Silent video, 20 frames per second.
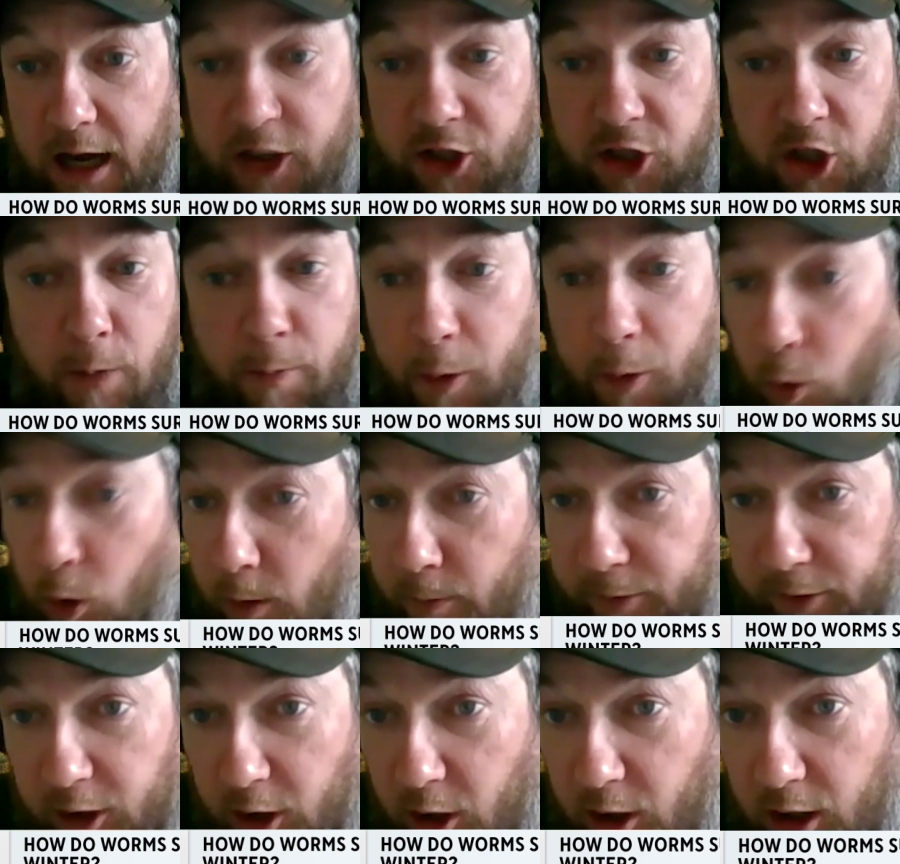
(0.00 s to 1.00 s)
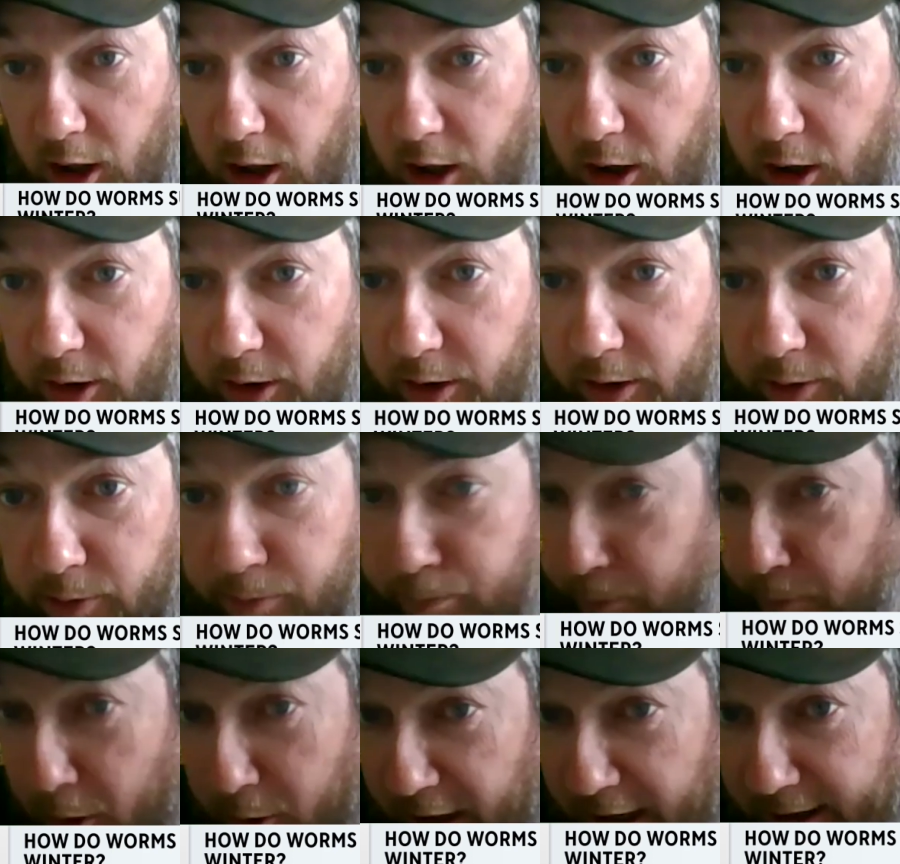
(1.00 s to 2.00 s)
Jumping worms are
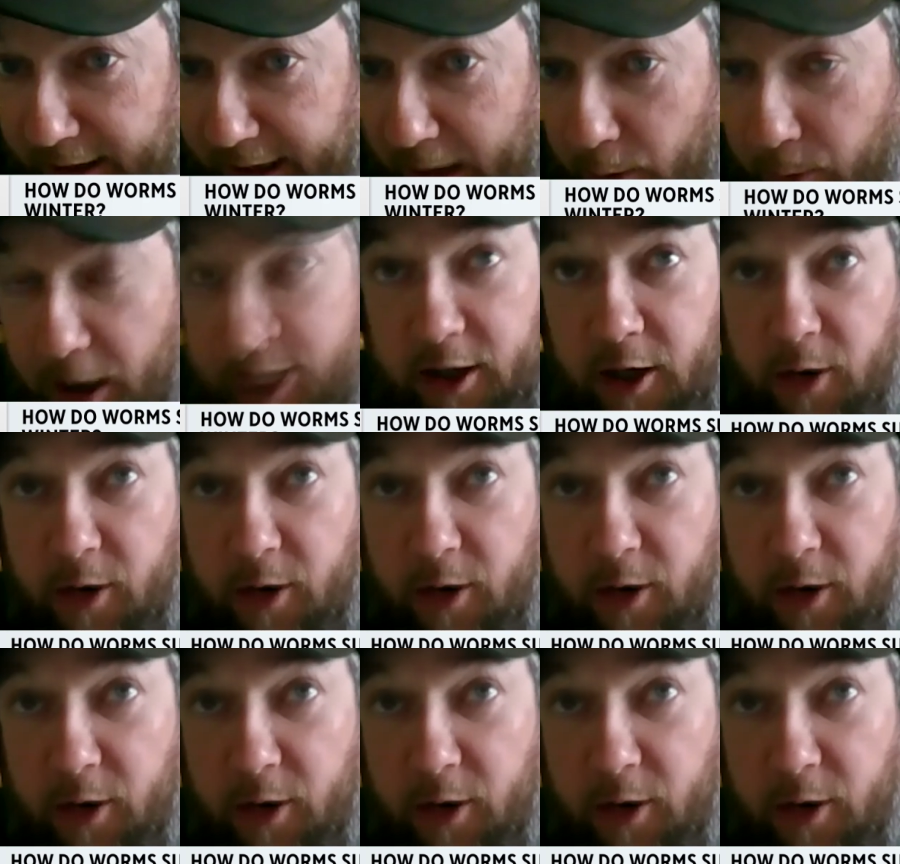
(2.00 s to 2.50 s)
like that, right?